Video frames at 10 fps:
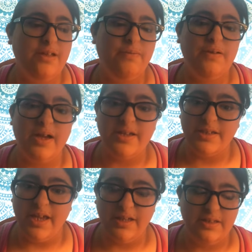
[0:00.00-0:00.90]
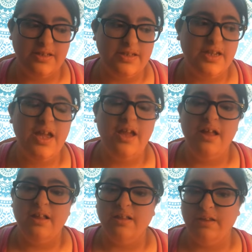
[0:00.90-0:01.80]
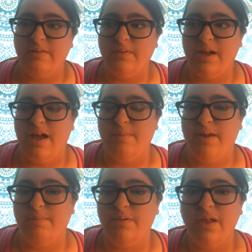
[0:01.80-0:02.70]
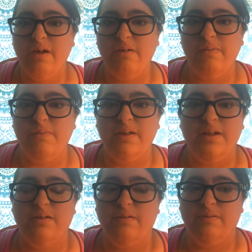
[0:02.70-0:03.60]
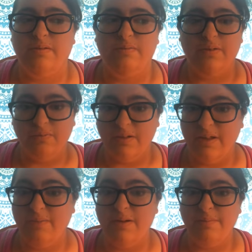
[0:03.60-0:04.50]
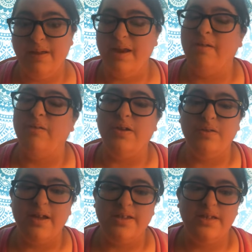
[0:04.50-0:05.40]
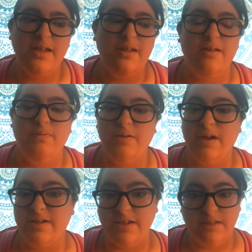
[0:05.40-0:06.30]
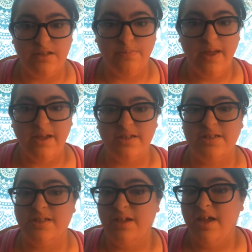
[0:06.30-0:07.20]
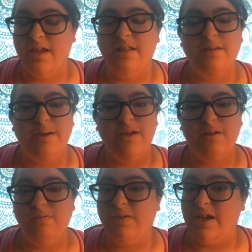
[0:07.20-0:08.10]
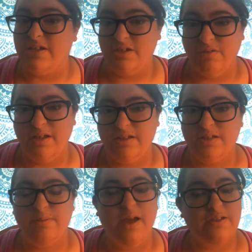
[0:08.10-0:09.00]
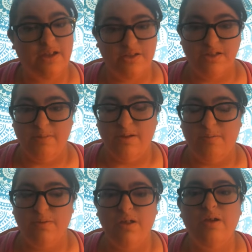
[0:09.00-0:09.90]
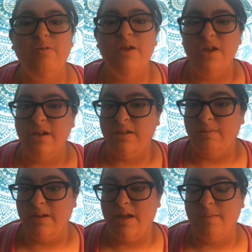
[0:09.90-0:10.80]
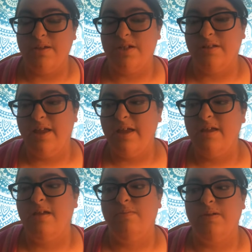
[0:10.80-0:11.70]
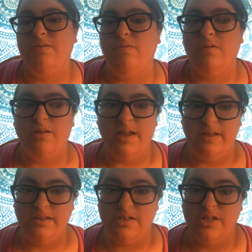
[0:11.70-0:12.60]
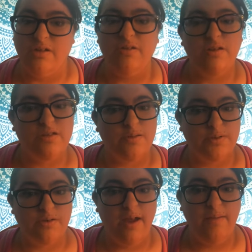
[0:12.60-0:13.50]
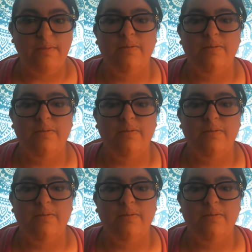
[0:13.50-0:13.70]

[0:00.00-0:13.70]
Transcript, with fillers: If you guys like this, leave a comment below. If you know, feel free to leave your opinion on what you guys think. If you guys like this box, let me know. If you guys don't like this box, also let me know below. You leave any comments you like. If you like this channel, you can subscribe.